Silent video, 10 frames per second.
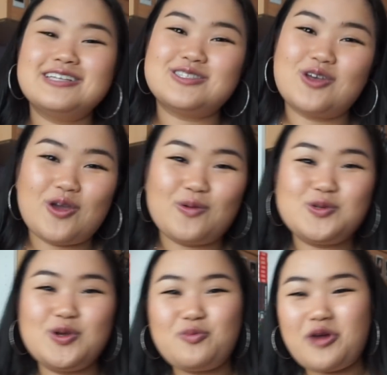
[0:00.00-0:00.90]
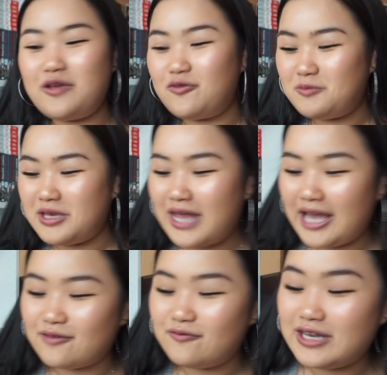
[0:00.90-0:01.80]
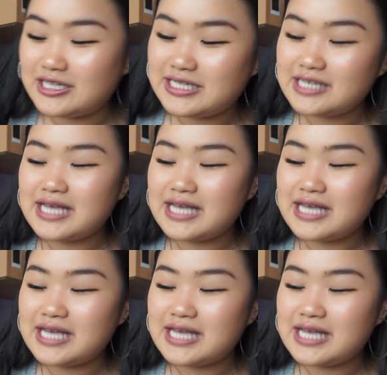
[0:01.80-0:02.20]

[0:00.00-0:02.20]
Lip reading: So do pray for me that I can finish this,